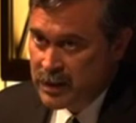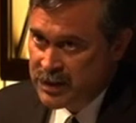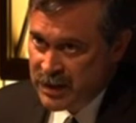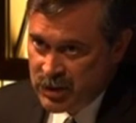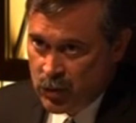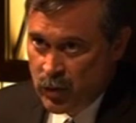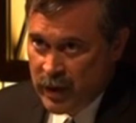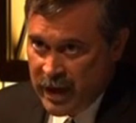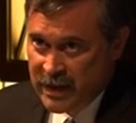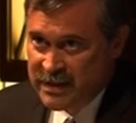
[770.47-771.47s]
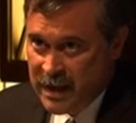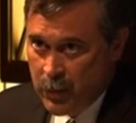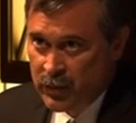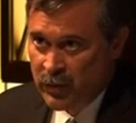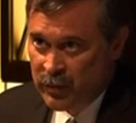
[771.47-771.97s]
Just create a
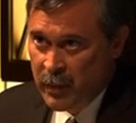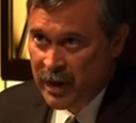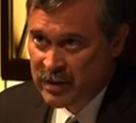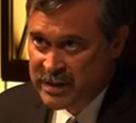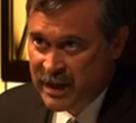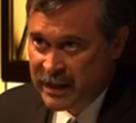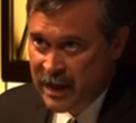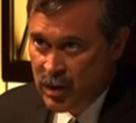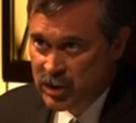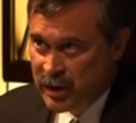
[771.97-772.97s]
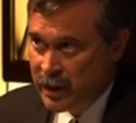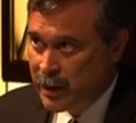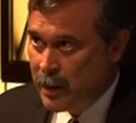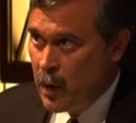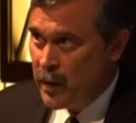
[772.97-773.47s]
template with modern technology.
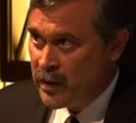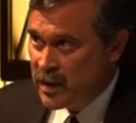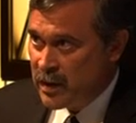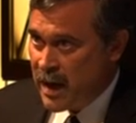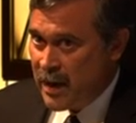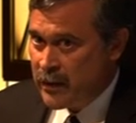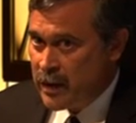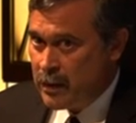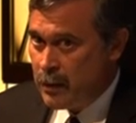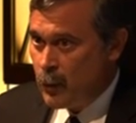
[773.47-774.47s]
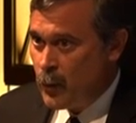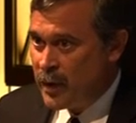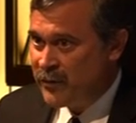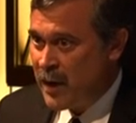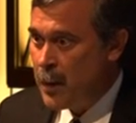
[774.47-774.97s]
The
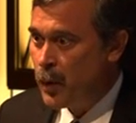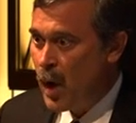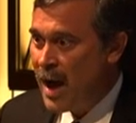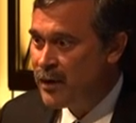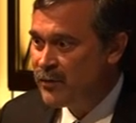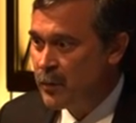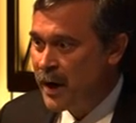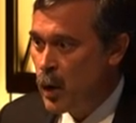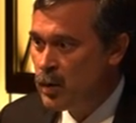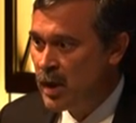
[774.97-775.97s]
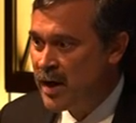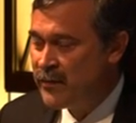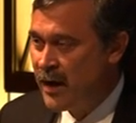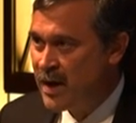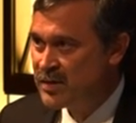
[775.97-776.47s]
example I use in my own
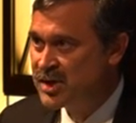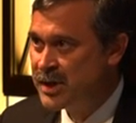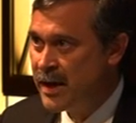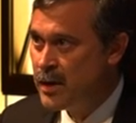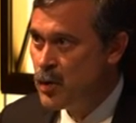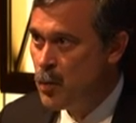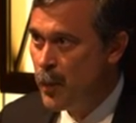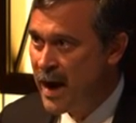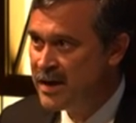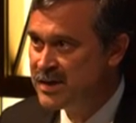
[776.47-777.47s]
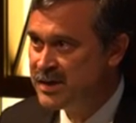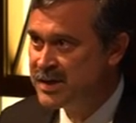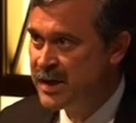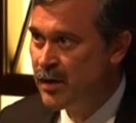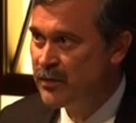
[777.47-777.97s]
life, I have a son who buys and
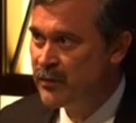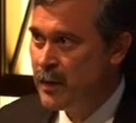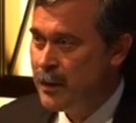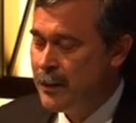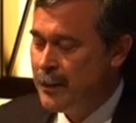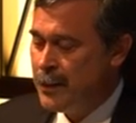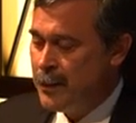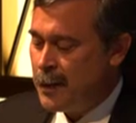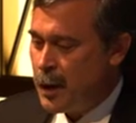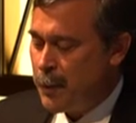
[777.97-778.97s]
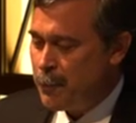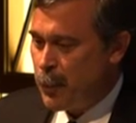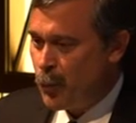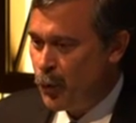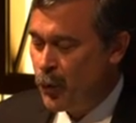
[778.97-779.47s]
sells
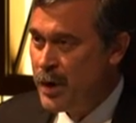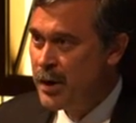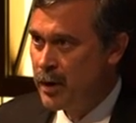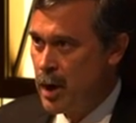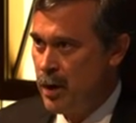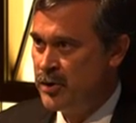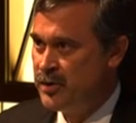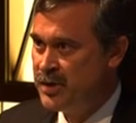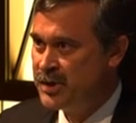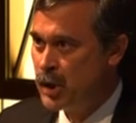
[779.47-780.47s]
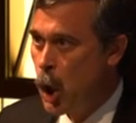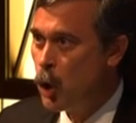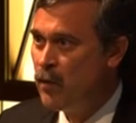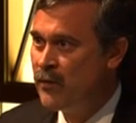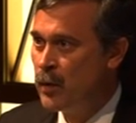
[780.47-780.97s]
printer cartridges
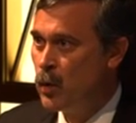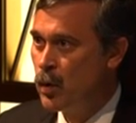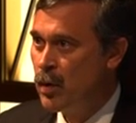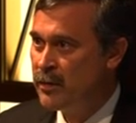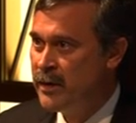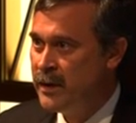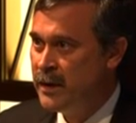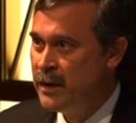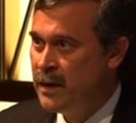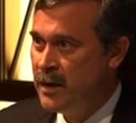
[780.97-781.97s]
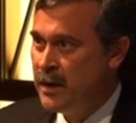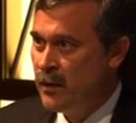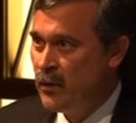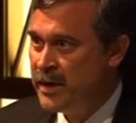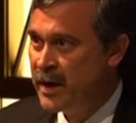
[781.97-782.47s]
all over the world.
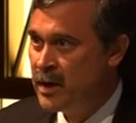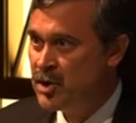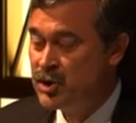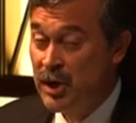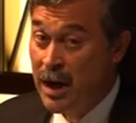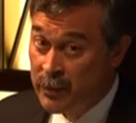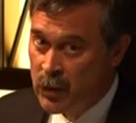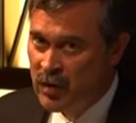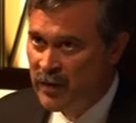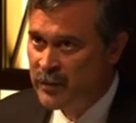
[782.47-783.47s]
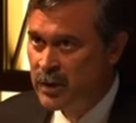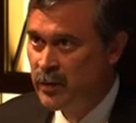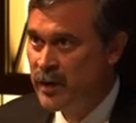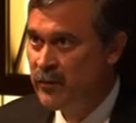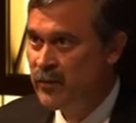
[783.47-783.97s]
Ridiculous job. U of M degree